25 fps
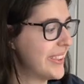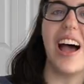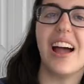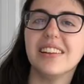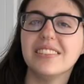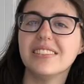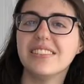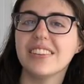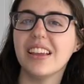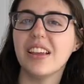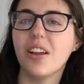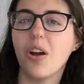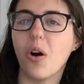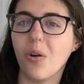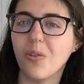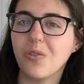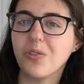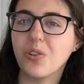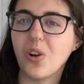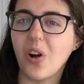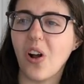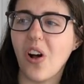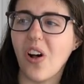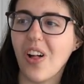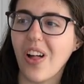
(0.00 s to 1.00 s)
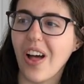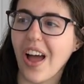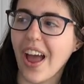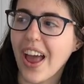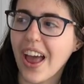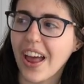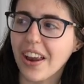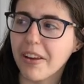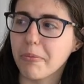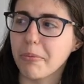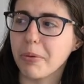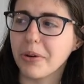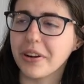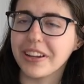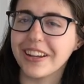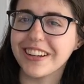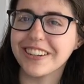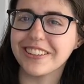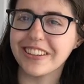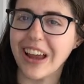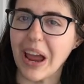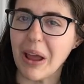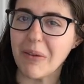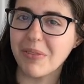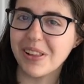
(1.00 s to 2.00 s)
I'd say overall, I had a pretty good
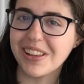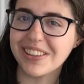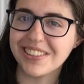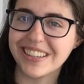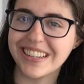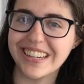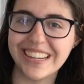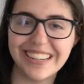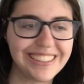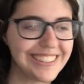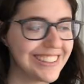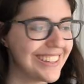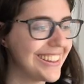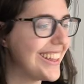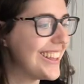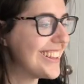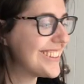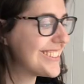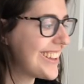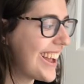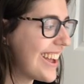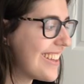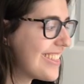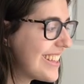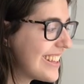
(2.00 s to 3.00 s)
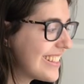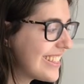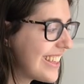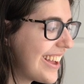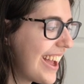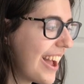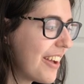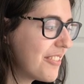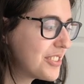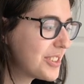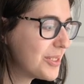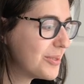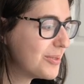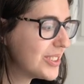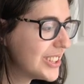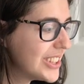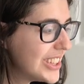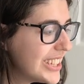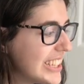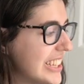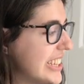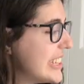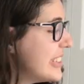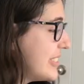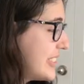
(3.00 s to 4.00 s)
time listening to this. I think they have some
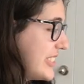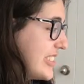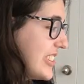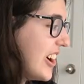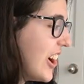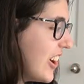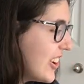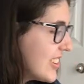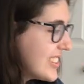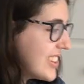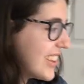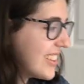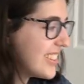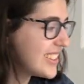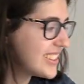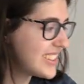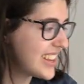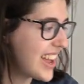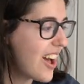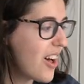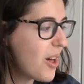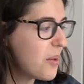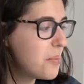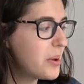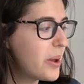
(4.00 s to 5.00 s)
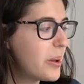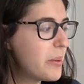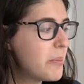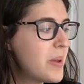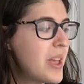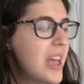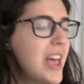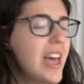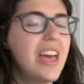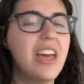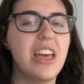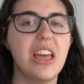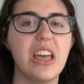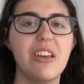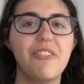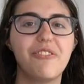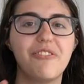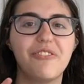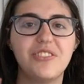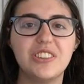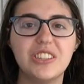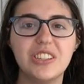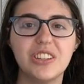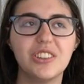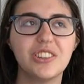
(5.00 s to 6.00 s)
really cute songs on this album. It
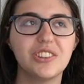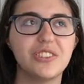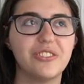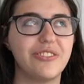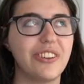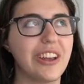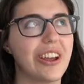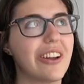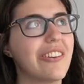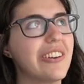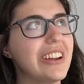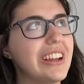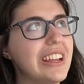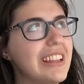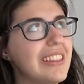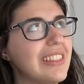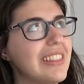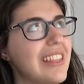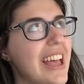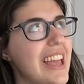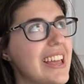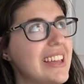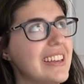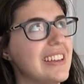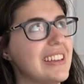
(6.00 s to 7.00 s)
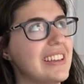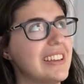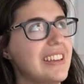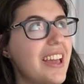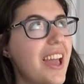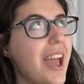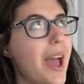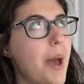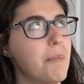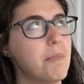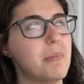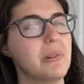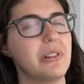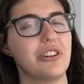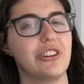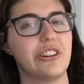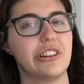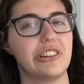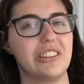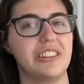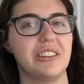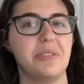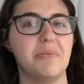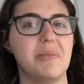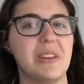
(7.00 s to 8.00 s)
feels very like
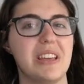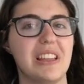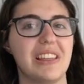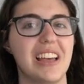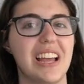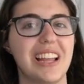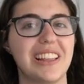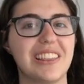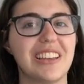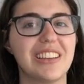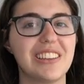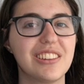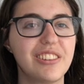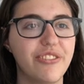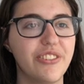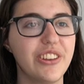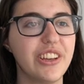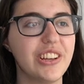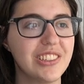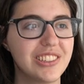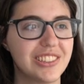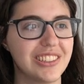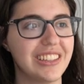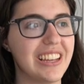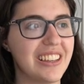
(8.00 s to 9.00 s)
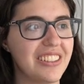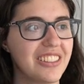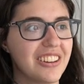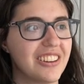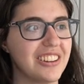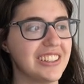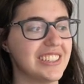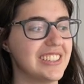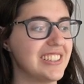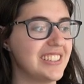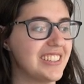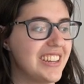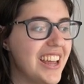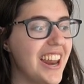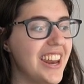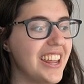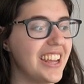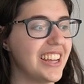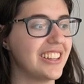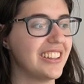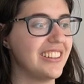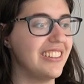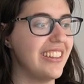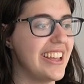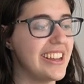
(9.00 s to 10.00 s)
Kep1er to me. Like this feels like their
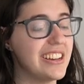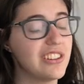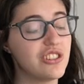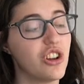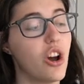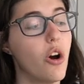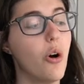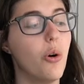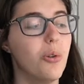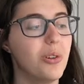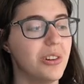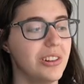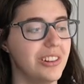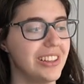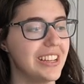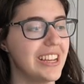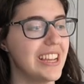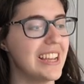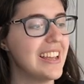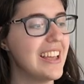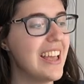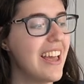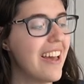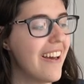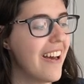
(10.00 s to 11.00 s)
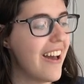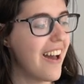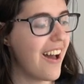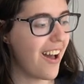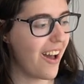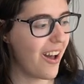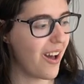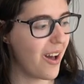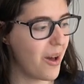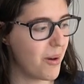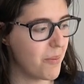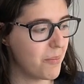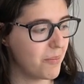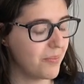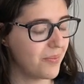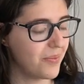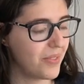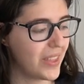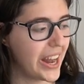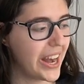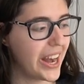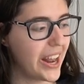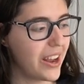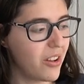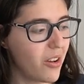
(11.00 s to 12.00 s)
aesthetic, like totally. And
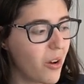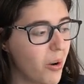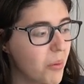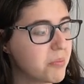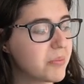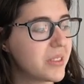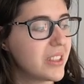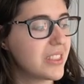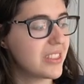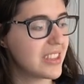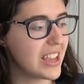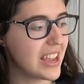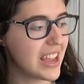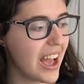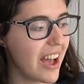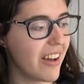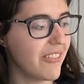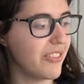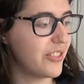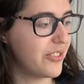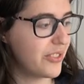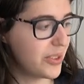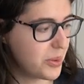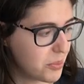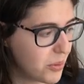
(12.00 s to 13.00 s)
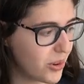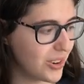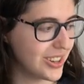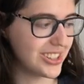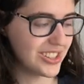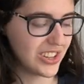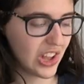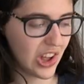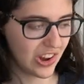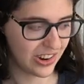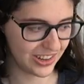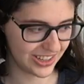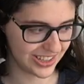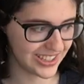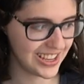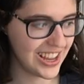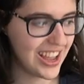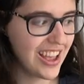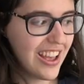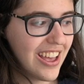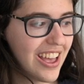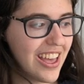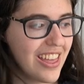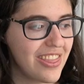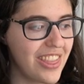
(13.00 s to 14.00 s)
I hope that they have a few more songs
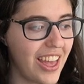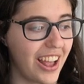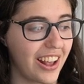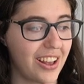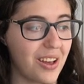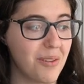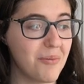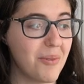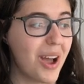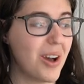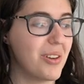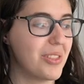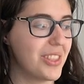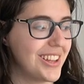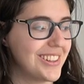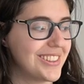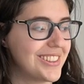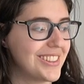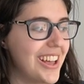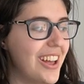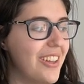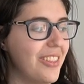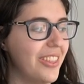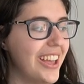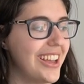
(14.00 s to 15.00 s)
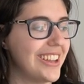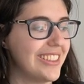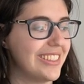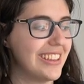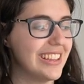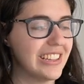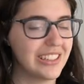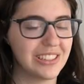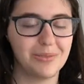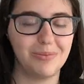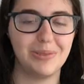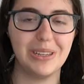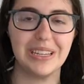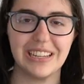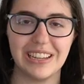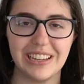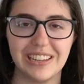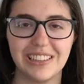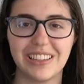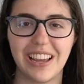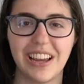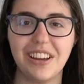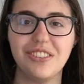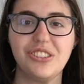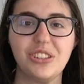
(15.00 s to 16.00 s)
that come out that sound like this,
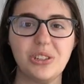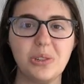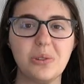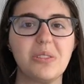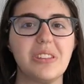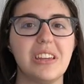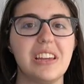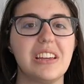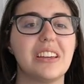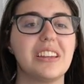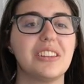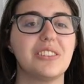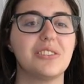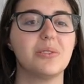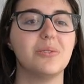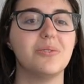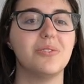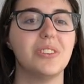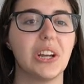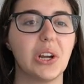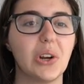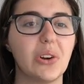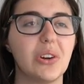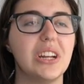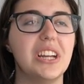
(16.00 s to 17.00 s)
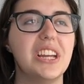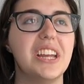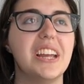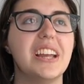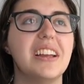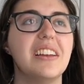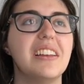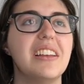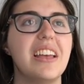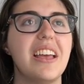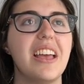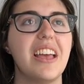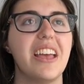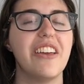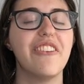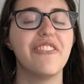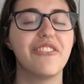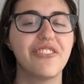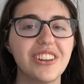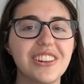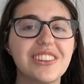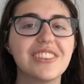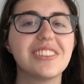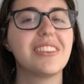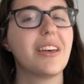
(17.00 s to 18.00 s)
because I do think it
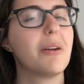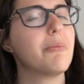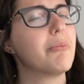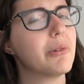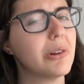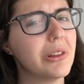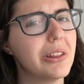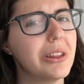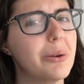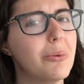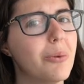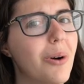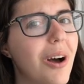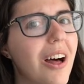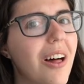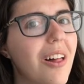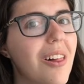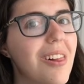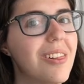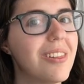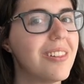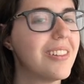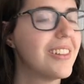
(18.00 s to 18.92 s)
fits them really well.